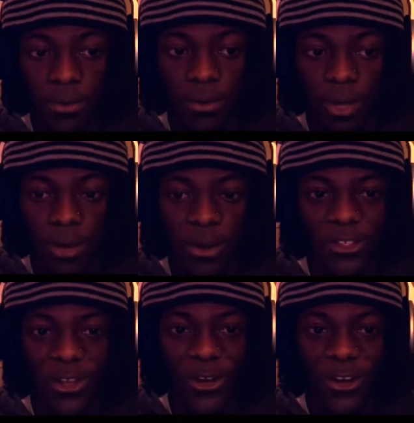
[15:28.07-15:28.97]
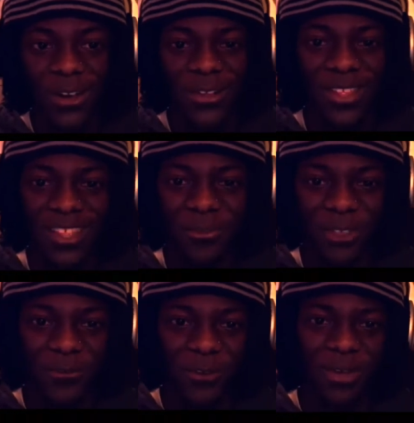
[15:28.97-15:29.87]
how it all started out, just with
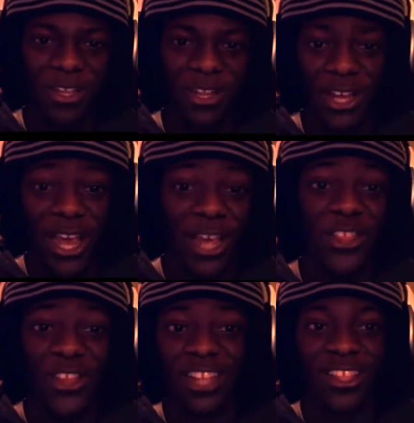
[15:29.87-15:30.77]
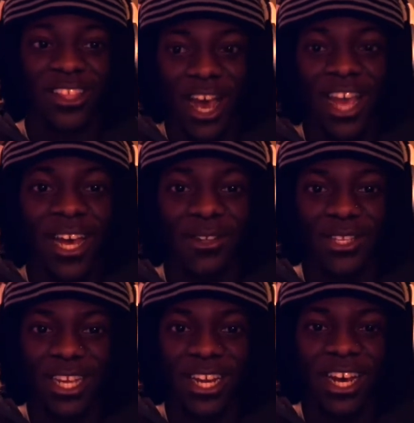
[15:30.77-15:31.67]
a friend being like, hey, check this guy out,
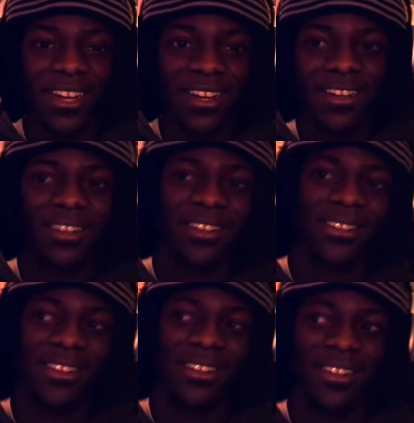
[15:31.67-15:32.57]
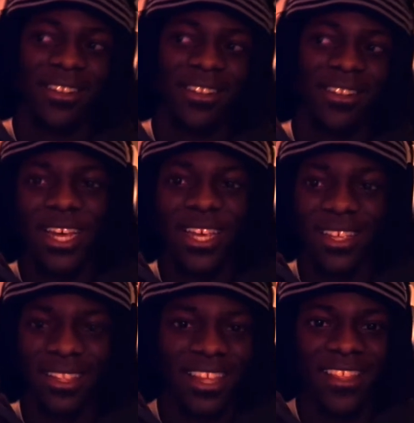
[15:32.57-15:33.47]
Day 9. And if you like
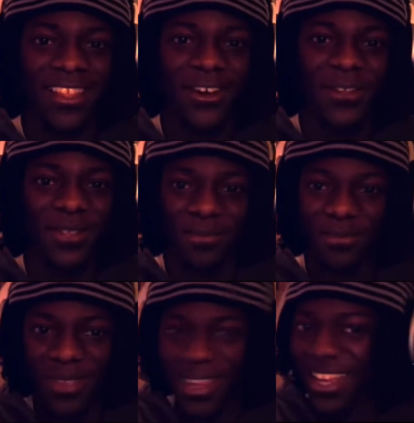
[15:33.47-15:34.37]
this at all, then